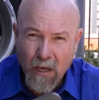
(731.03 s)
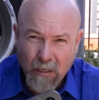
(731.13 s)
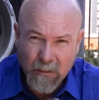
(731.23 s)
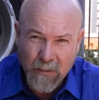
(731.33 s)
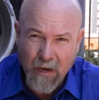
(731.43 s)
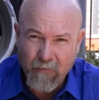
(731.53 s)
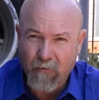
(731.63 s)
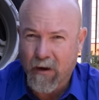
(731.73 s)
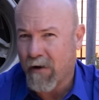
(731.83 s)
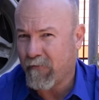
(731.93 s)
safe
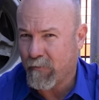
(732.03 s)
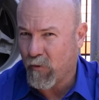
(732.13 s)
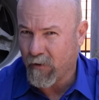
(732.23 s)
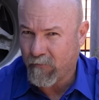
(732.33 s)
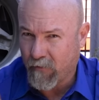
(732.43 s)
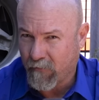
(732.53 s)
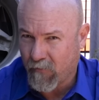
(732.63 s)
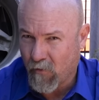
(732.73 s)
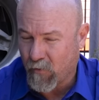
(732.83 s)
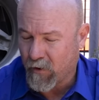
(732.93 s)
recovery point for the
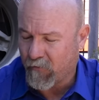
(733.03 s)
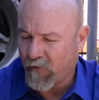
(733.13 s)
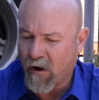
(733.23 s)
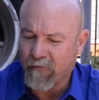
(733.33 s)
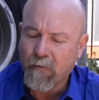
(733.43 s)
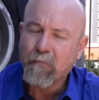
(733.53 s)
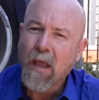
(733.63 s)
four-wheel drive.